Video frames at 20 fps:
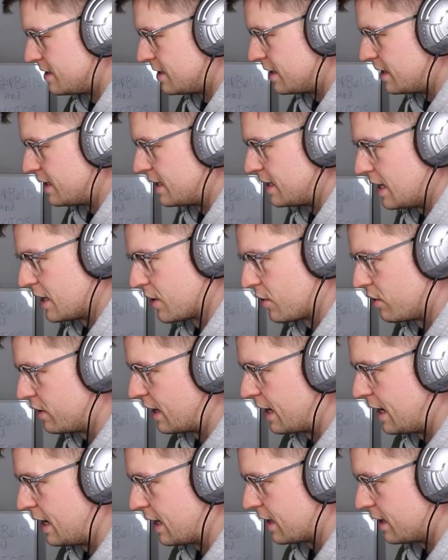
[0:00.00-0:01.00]
Uh, I
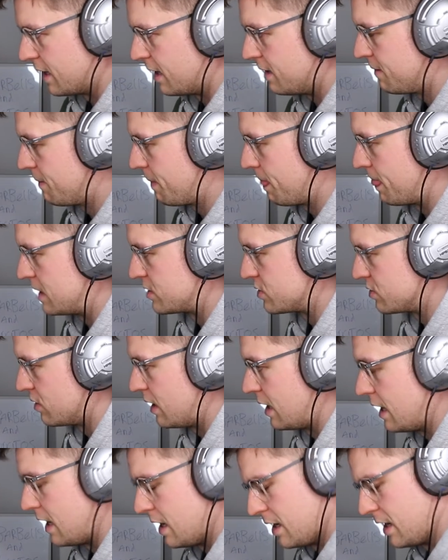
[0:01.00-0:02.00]
couldn't hack that. So
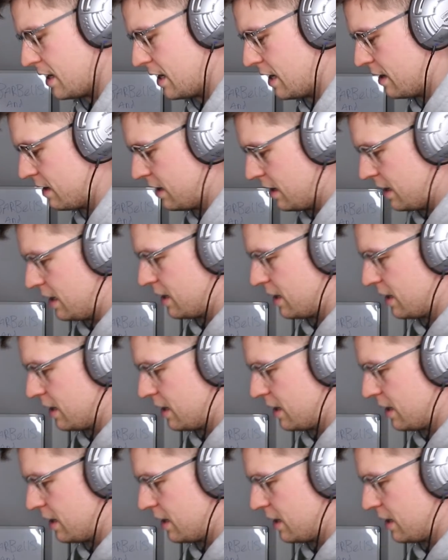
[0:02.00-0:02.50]
I I,